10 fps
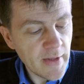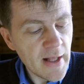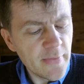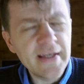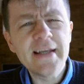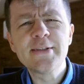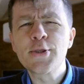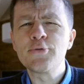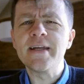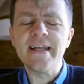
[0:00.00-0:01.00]
These
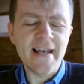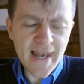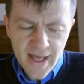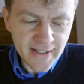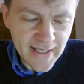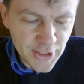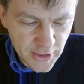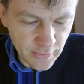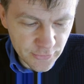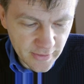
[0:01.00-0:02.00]
3 lucky
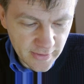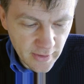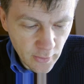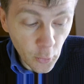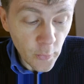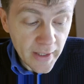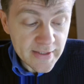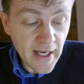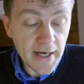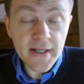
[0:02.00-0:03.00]
children always
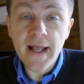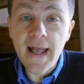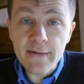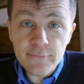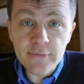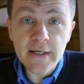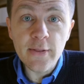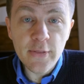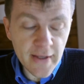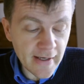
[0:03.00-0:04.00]
had
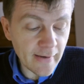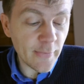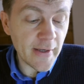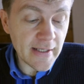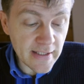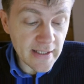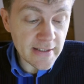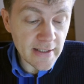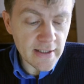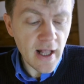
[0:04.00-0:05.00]
everything they
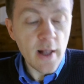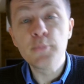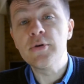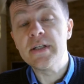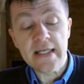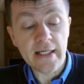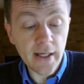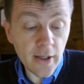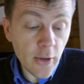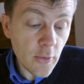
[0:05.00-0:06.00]
needed: pretty
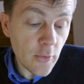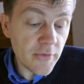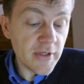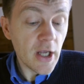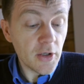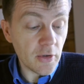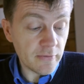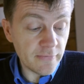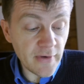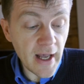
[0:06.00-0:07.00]
clothes, good
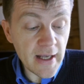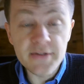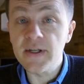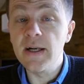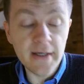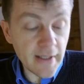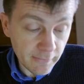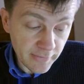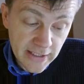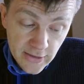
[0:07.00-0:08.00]
fires, a
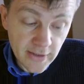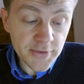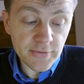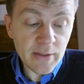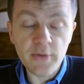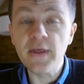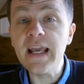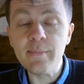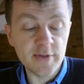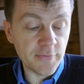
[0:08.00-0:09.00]
lovely nursery with
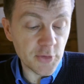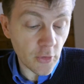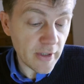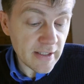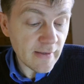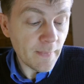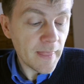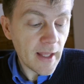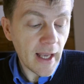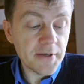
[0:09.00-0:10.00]
heaps of toys,
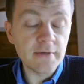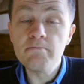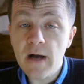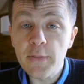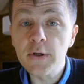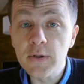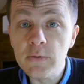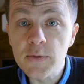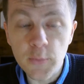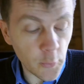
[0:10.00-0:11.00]
and a Mother
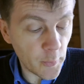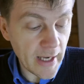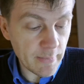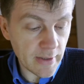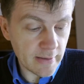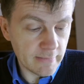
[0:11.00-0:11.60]
Goose wallpaper.